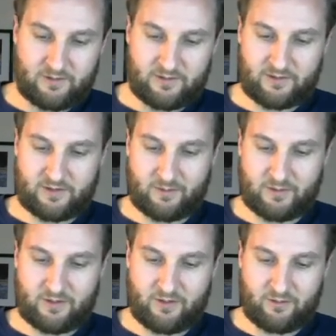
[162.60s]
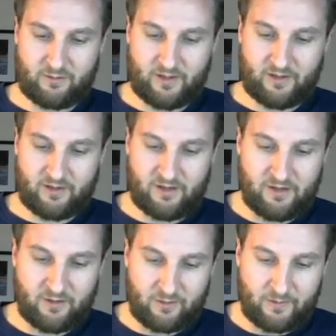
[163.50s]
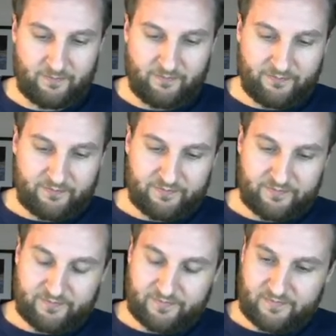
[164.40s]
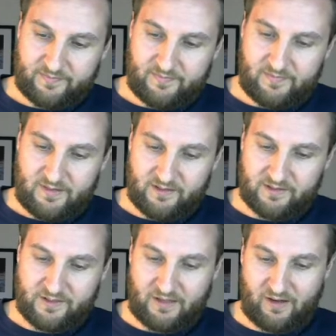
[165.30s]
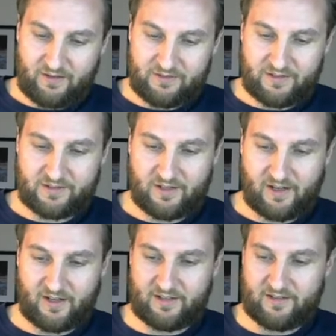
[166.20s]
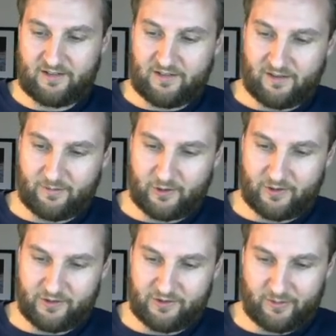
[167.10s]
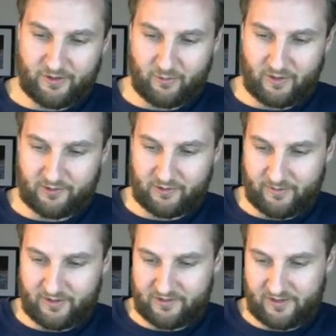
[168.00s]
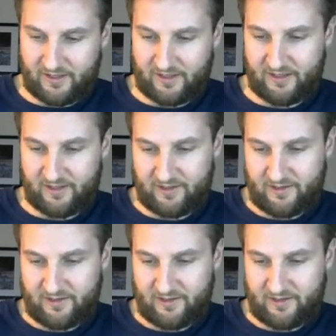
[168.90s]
substitute with u. So now off to the side, I'm going to do some other work. So I'm going to say,